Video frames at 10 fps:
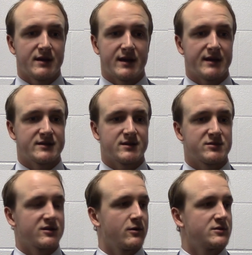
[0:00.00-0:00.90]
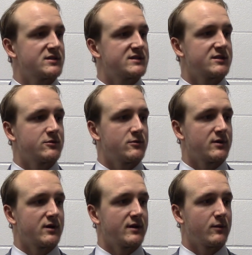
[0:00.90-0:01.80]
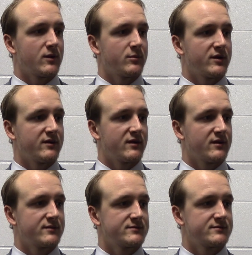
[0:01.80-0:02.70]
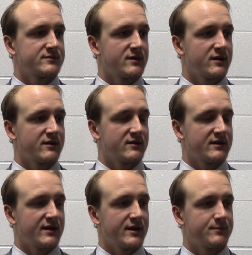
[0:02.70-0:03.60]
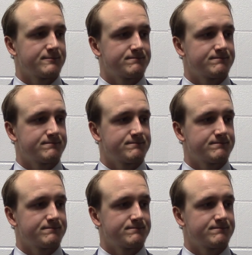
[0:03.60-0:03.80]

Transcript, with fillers: and it's up to the coaches to see who uh, they want to put in the, in the lineup.